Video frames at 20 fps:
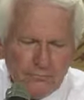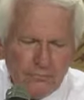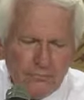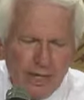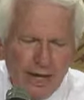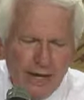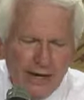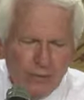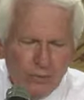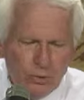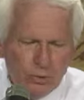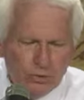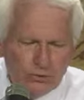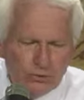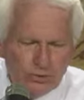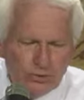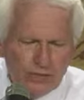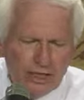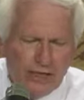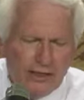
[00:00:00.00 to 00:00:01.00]
I will
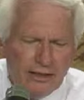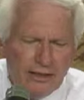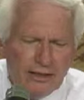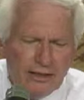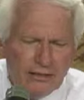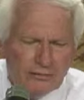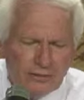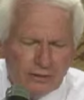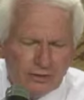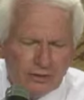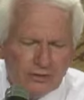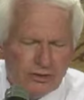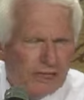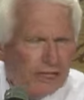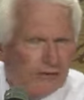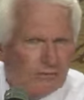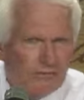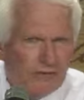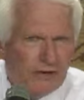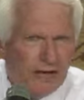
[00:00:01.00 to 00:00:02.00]
sing of the
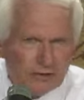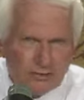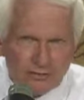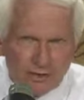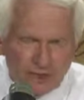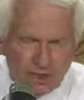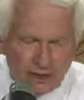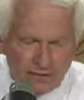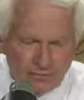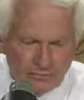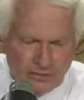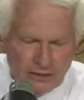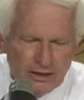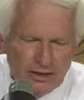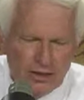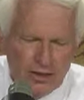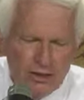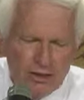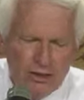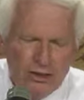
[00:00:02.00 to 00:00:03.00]
steadfast love
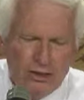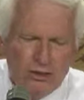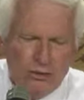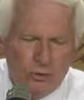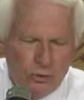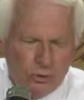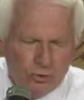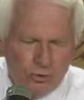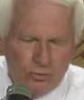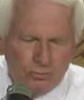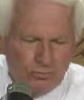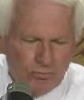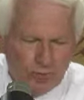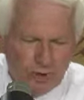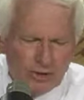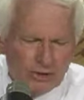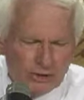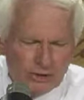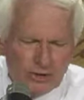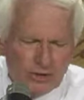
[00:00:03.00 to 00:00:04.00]
or the
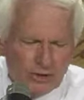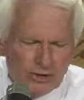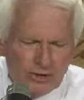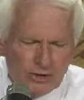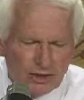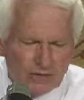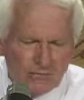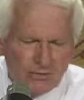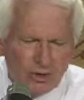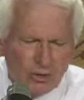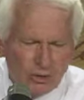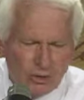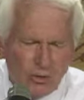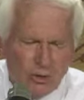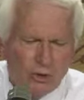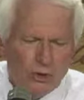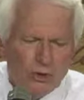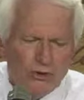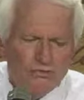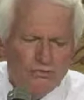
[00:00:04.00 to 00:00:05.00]
mercies of the
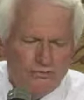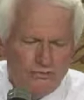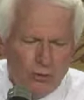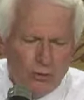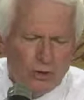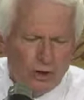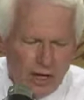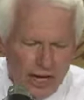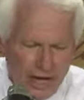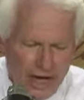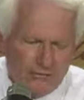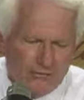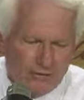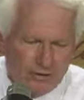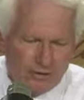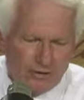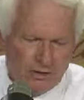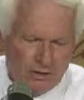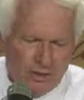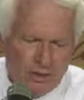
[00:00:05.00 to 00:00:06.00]
Lord
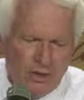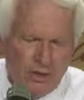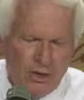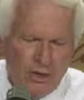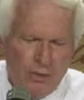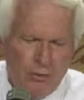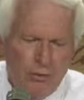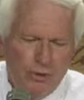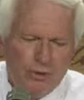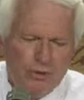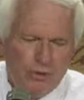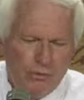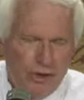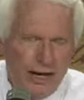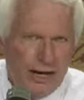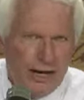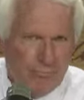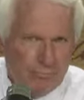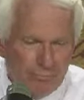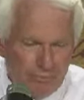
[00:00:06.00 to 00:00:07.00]
forever. With
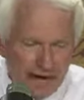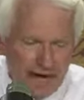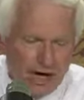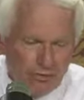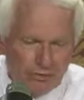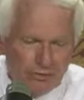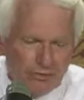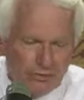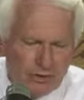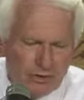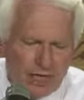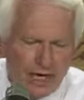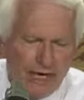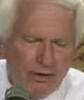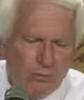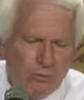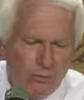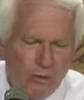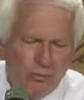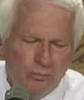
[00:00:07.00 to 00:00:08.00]
my mouth
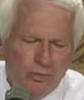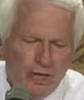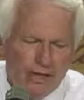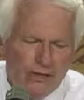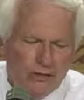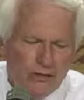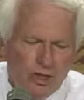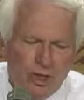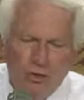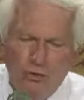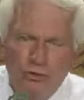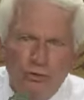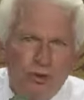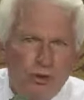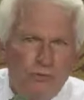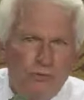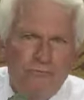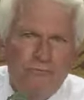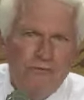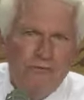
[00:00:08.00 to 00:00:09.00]
I will make known
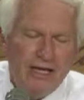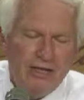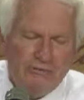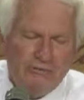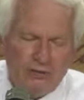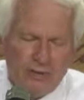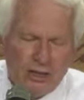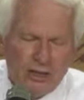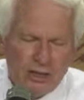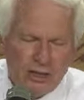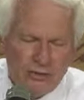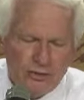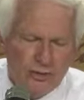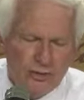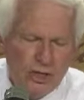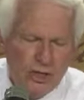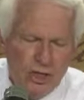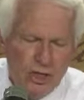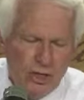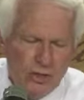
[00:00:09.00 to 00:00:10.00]
your faithfulness
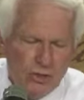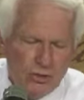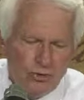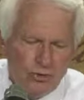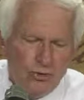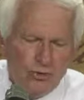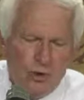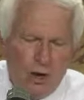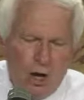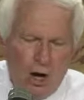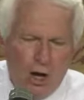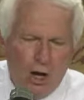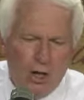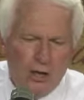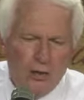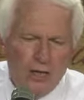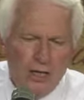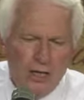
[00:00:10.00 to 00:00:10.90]
to all